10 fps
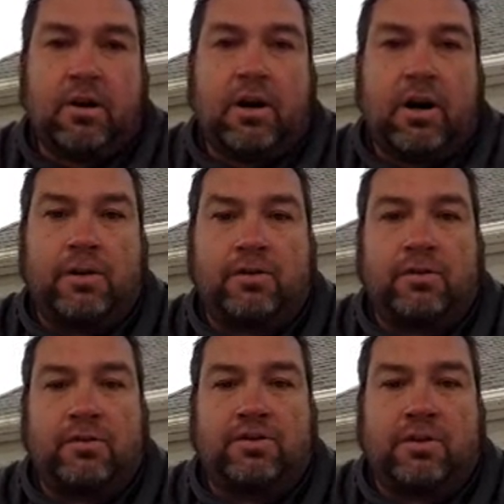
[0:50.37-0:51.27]
on the
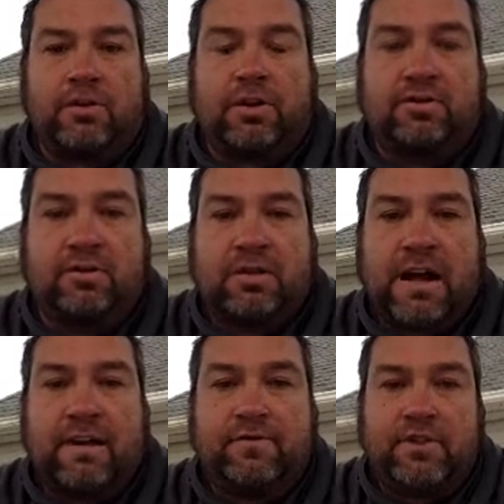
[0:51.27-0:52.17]
2 students. You
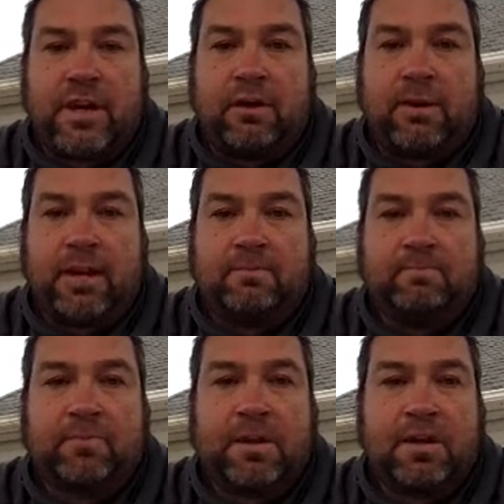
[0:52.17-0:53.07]
have Jeremy,
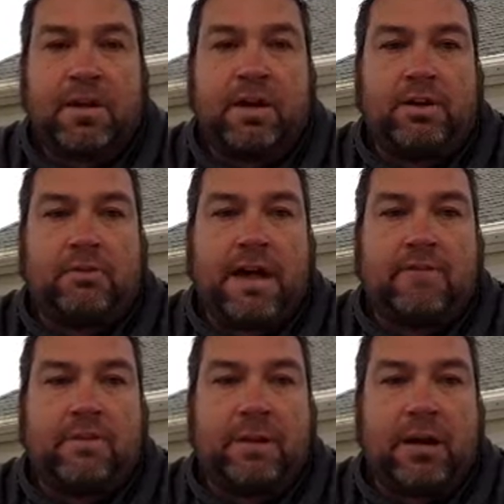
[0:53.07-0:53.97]
and you have
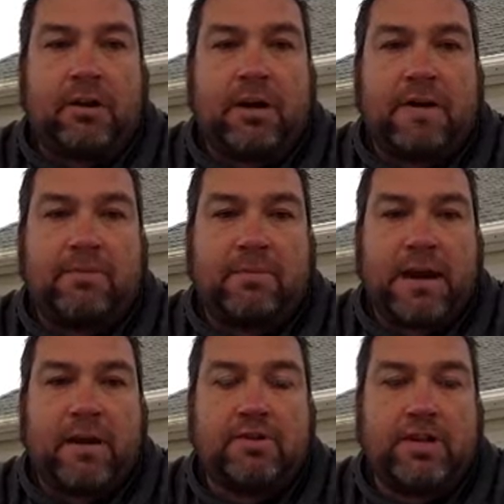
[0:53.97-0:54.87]
a paragraph
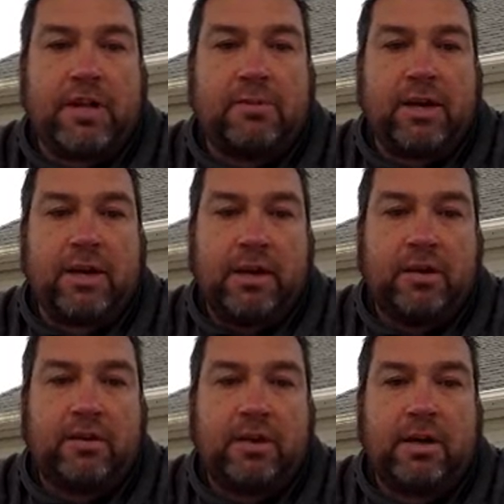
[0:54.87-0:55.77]
about Jeremy
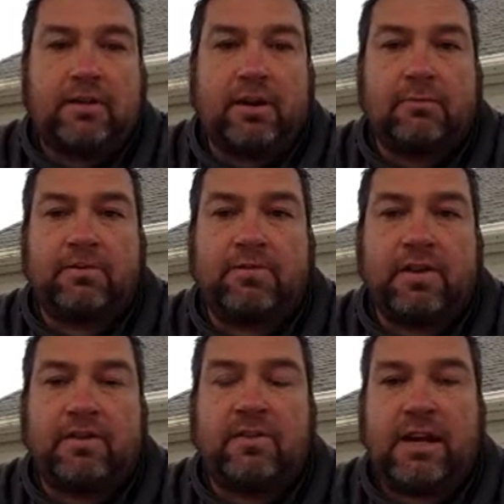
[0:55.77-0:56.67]
in terms of
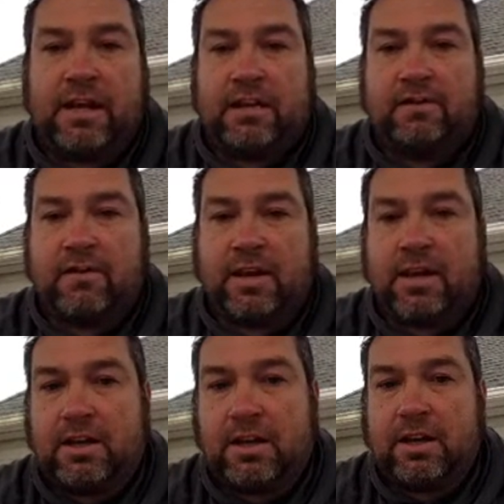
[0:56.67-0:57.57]
his needs
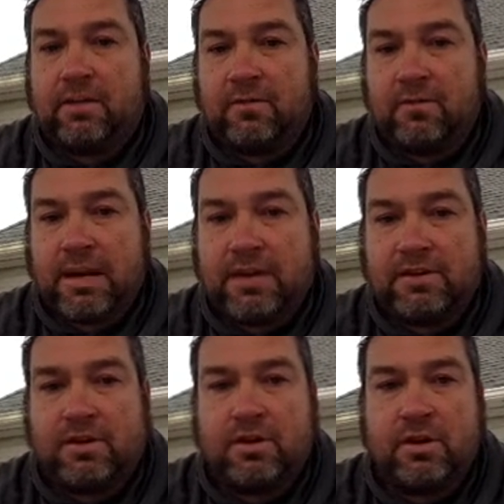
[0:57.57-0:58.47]
and
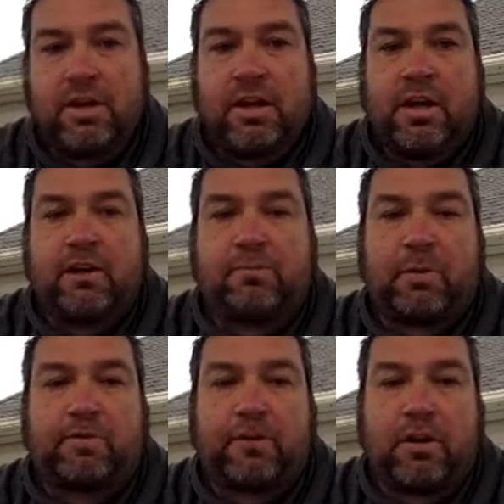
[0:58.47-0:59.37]
information, his
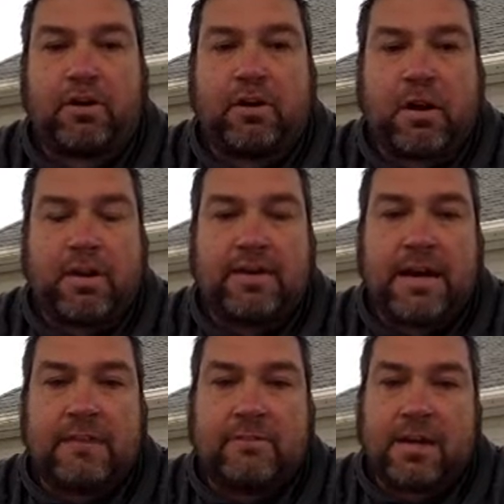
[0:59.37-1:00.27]
preferred
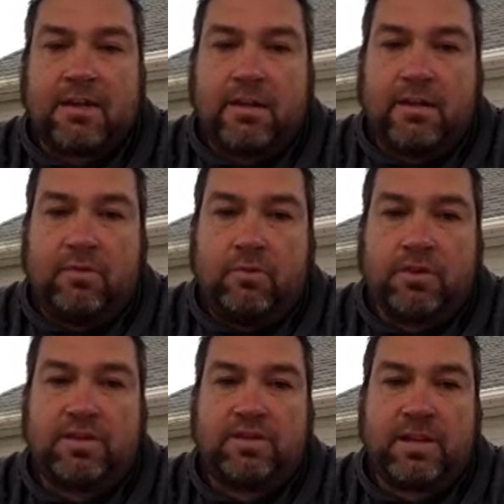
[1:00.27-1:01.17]
contact method,
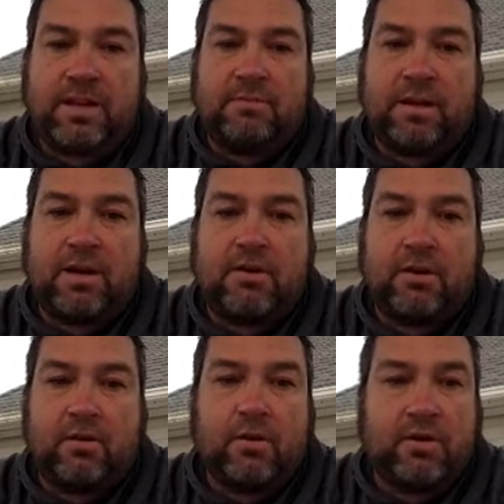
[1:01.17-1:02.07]
which is email
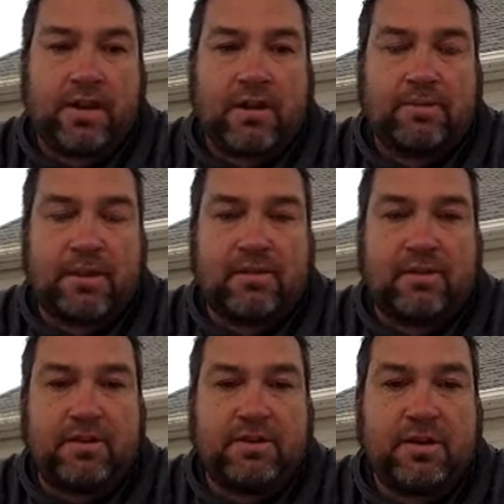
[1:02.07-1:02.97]
or text
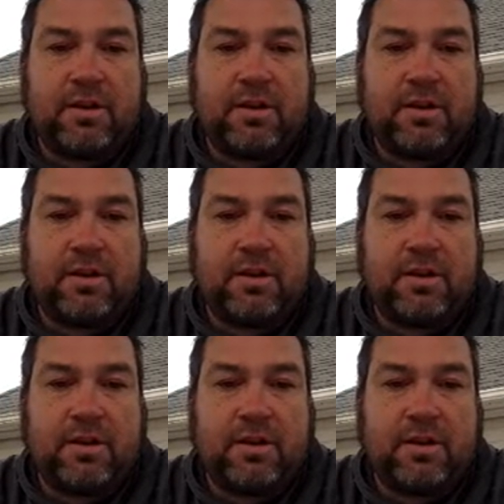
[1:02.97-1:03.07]
message,